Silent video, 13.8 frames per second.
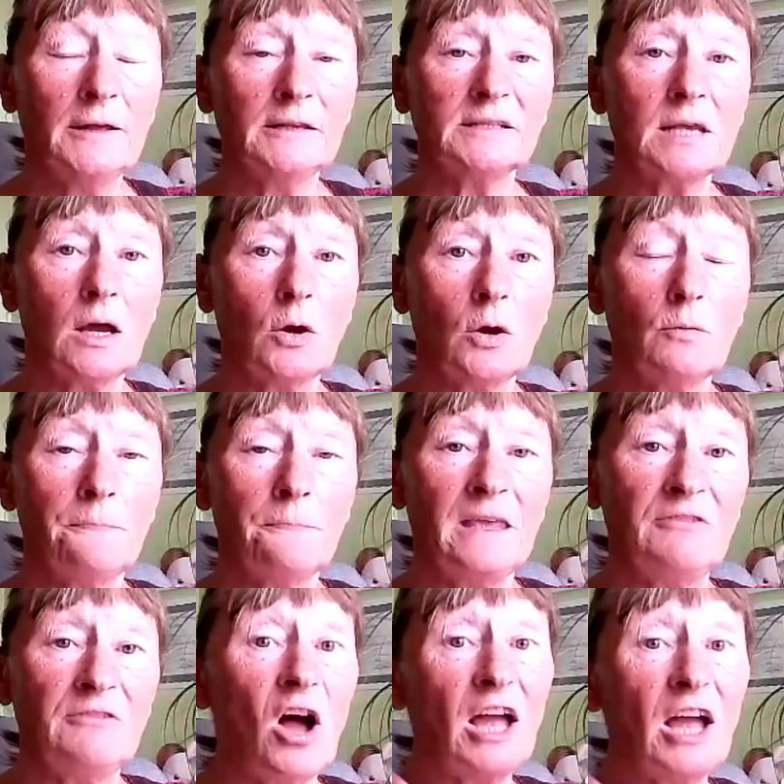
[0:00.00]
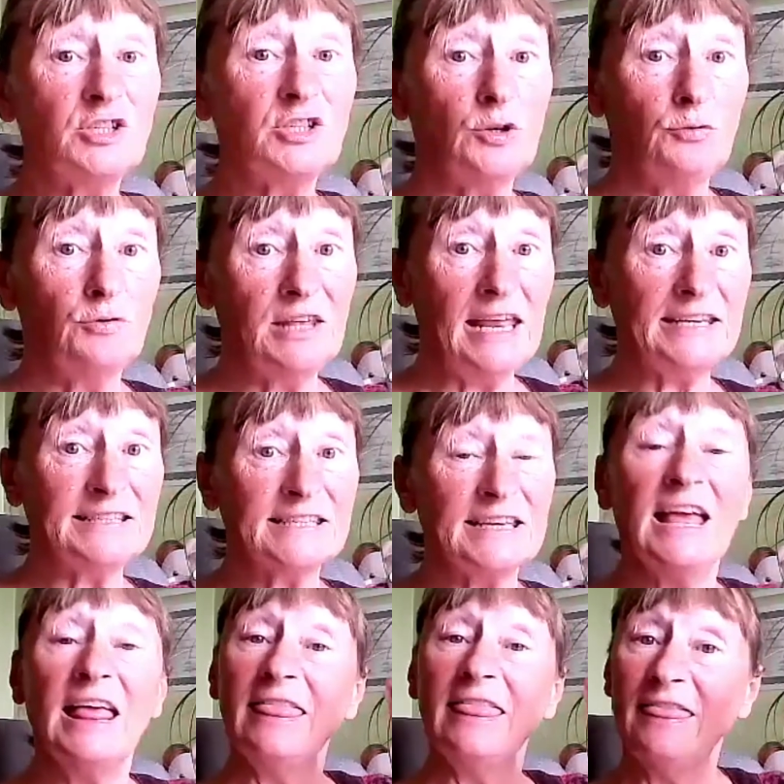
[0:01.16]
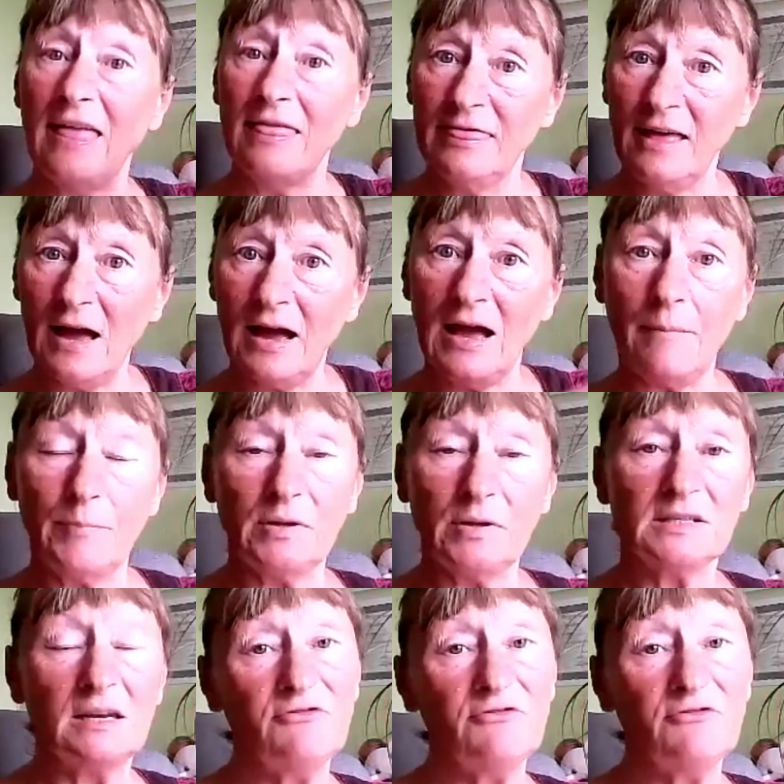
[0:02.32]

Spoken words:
So if I do this, then that happens.